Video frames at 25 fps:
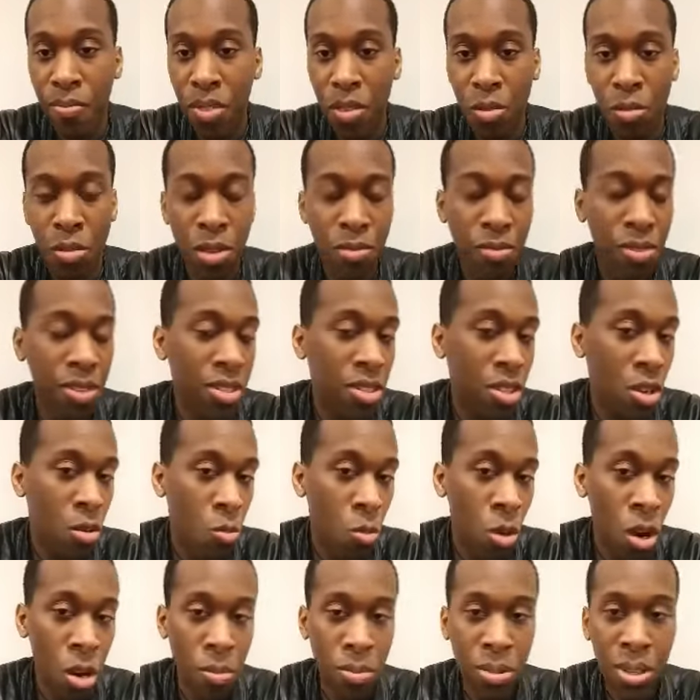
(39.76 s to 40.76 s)
what if it's in a
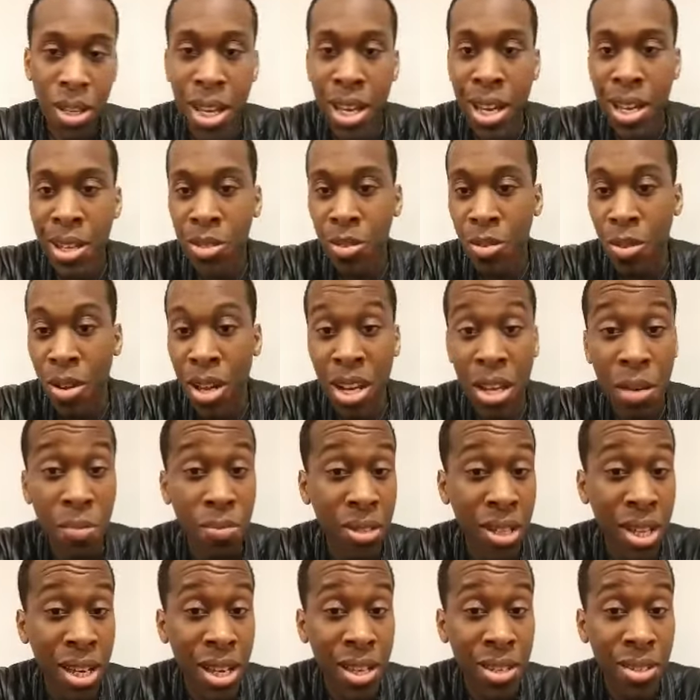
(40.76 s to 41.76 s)
workplace or any
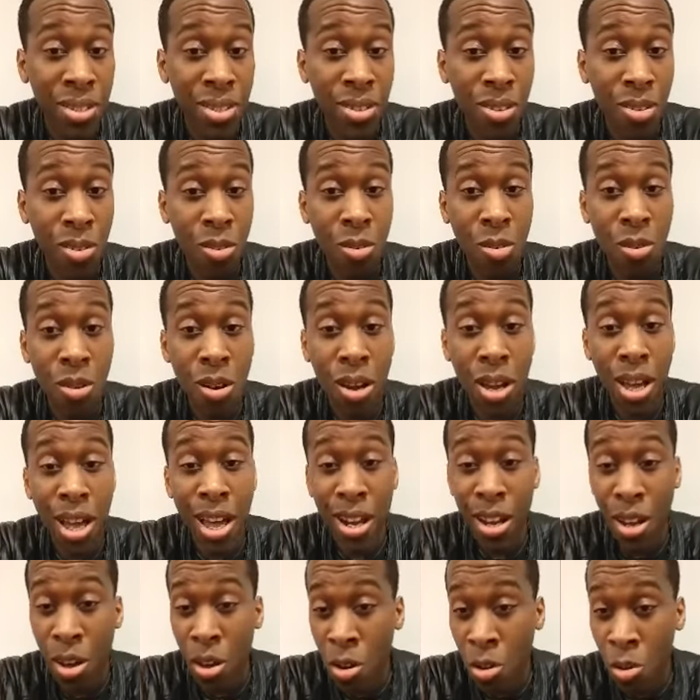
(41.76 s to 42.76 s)
place or
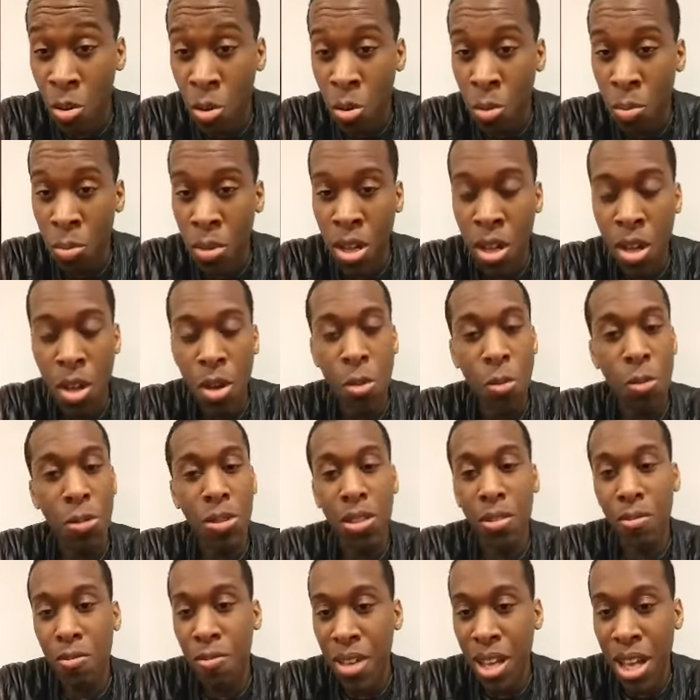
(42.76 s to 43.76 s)
at home,
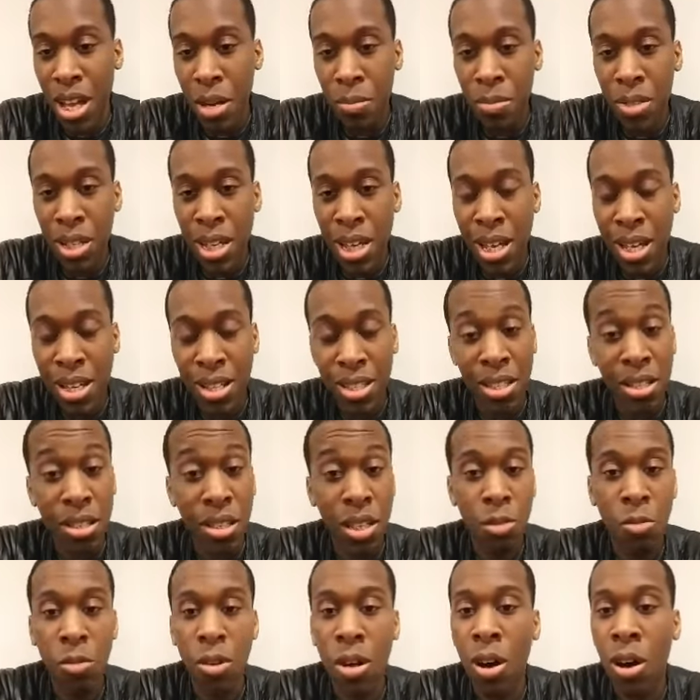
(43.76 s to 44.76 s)
the family,
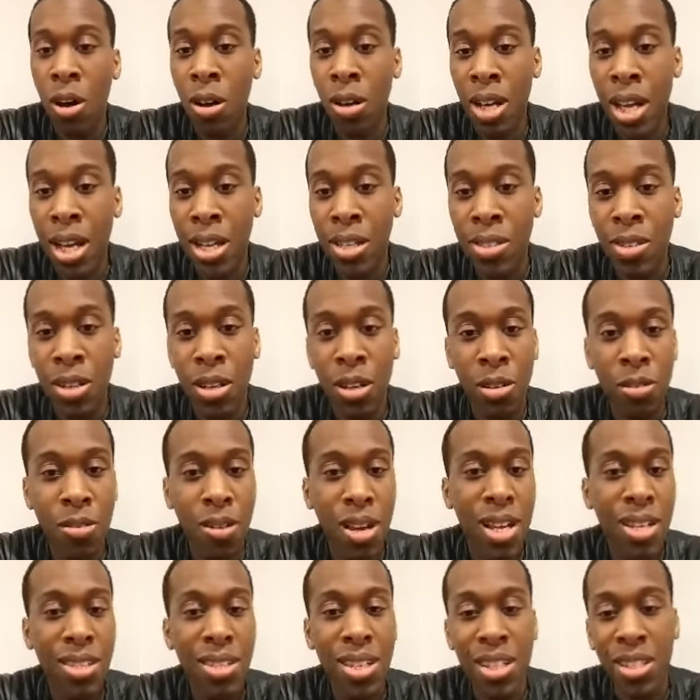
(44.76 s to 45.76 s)
dealing with all kinds of
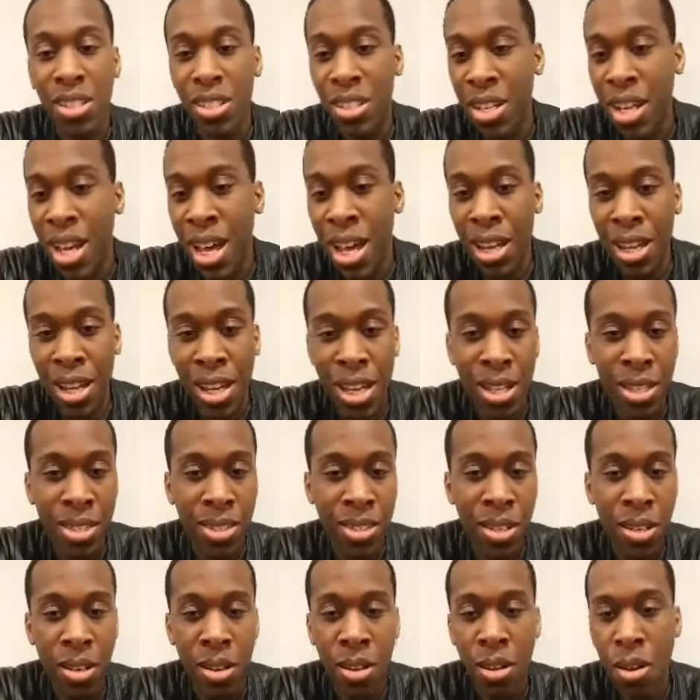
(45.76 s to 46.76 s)
crazy
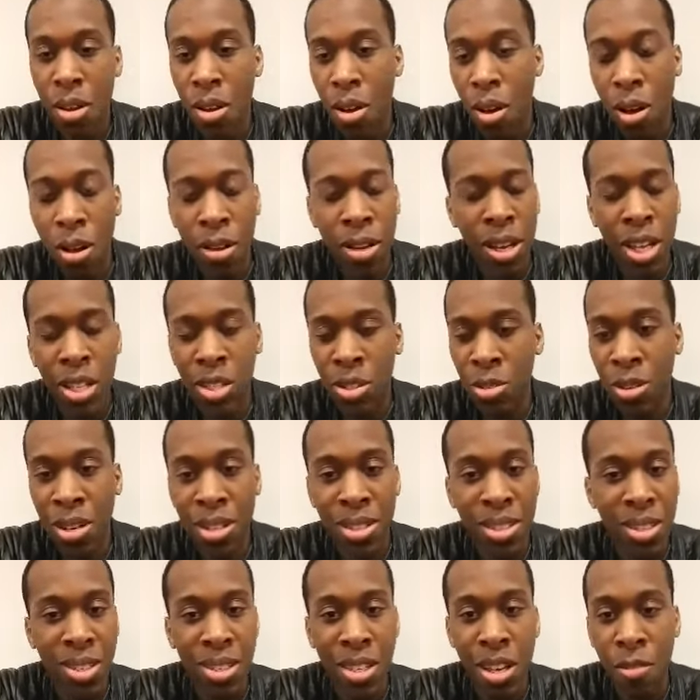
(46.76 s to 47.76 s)
shenanigans and all kinds of
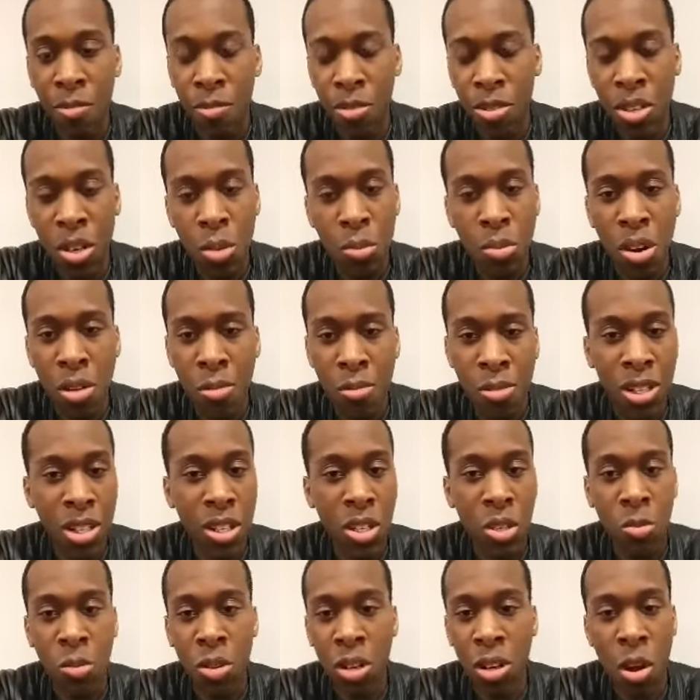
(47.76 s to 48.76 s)
crazy stuff to the point where you
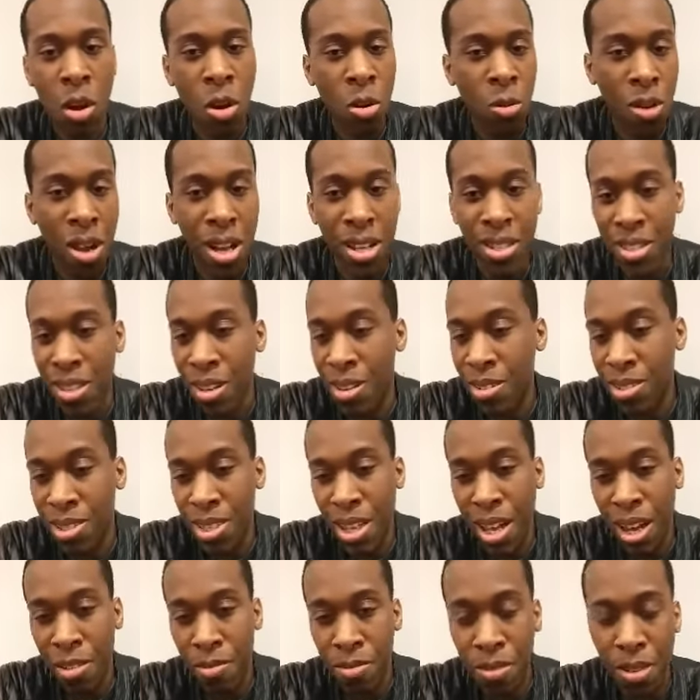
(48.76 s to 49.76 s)
just want to go crazy
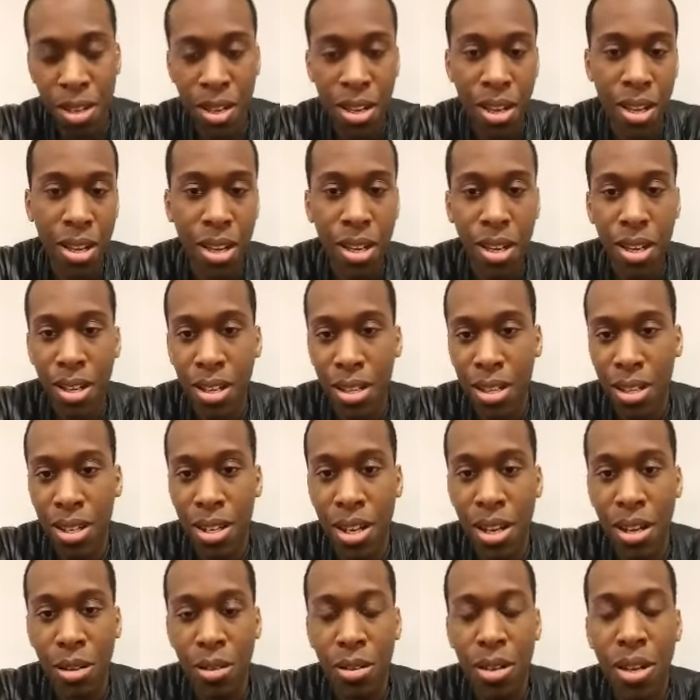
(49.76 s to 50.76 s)
yourself, you
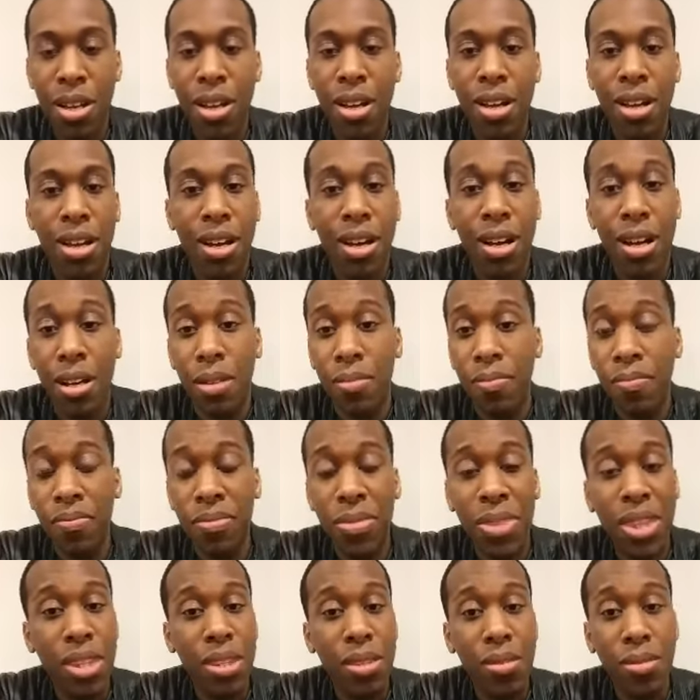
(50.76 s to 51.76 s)
know. Um,
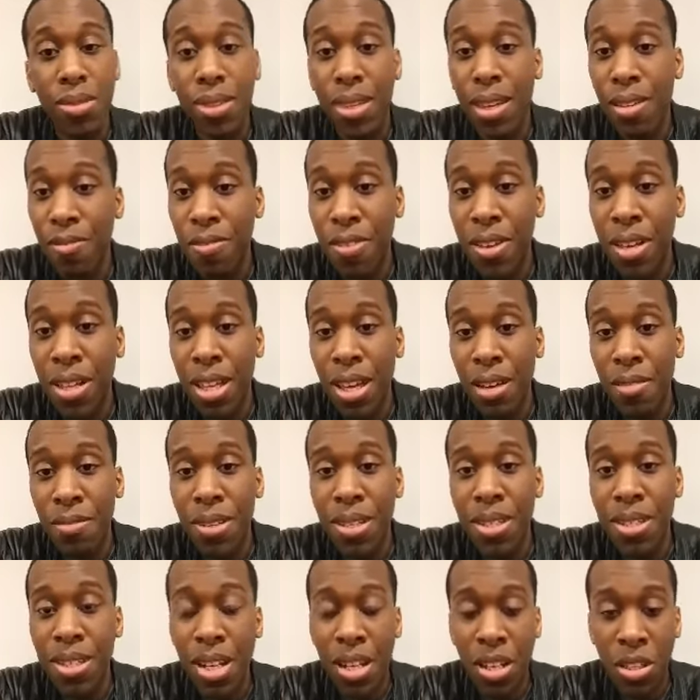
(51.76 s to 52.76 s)
the feeling of
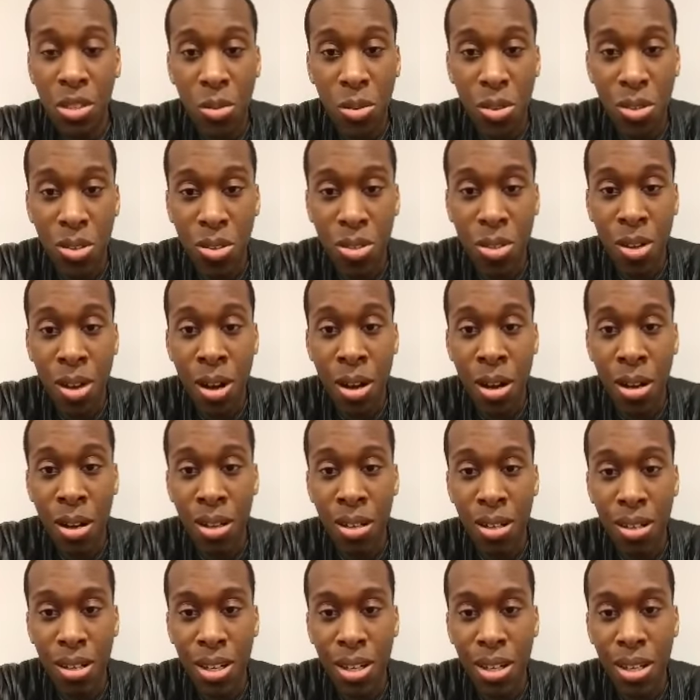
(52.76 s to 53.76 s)
listening to a
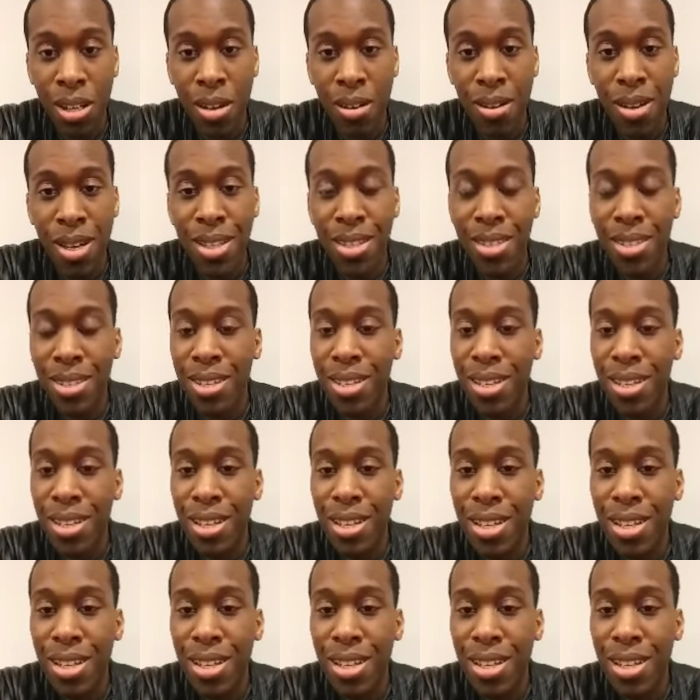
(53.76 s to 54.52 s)
song, you know, it's